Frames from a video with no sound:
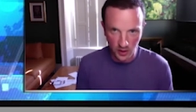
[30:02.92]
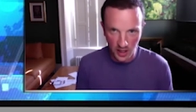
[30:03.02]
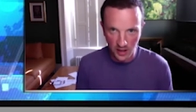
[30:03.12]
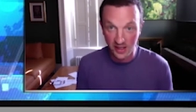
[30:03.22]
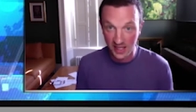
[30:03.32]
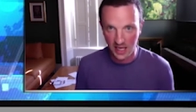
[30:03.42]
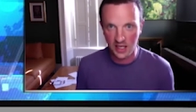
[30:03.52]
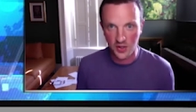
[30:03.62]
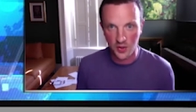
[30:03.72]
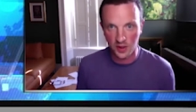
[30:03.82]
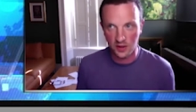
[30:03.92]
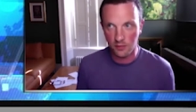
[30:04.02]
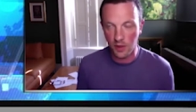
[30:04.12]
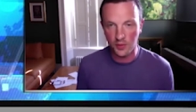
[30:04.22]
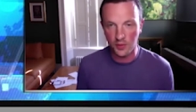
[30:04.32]
are engaged with
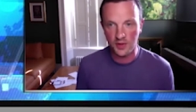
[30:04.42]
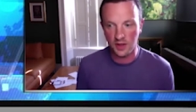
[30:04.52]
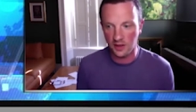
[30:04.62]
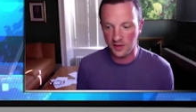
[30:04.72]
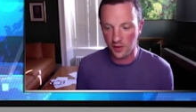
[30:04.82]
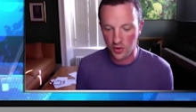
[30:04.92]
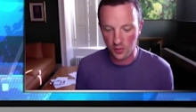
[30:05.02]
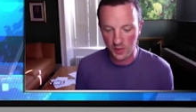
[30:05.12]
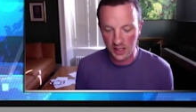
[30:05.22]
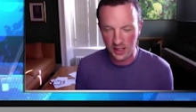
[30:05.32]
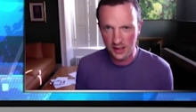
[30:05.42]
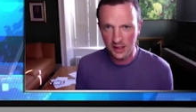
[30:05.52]
most on social media,